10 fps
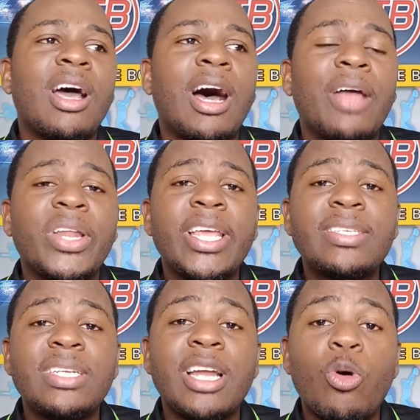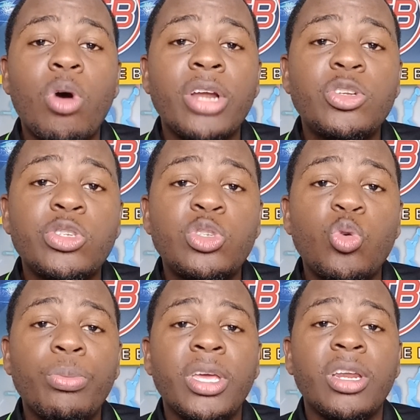The next thing that I want to
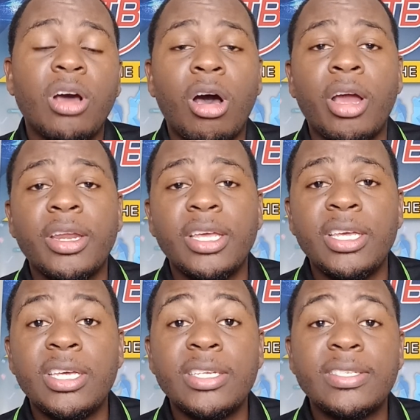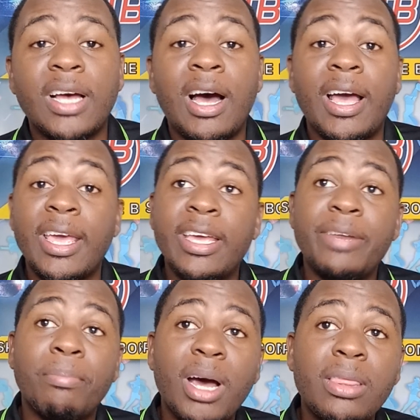zoom in on is
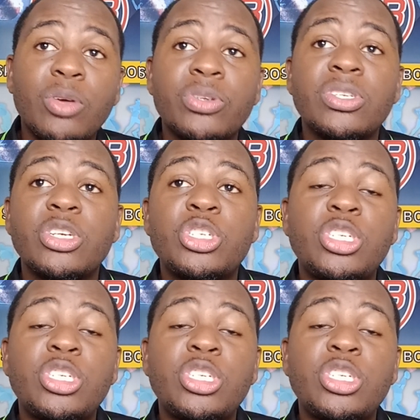Hayley Matthews.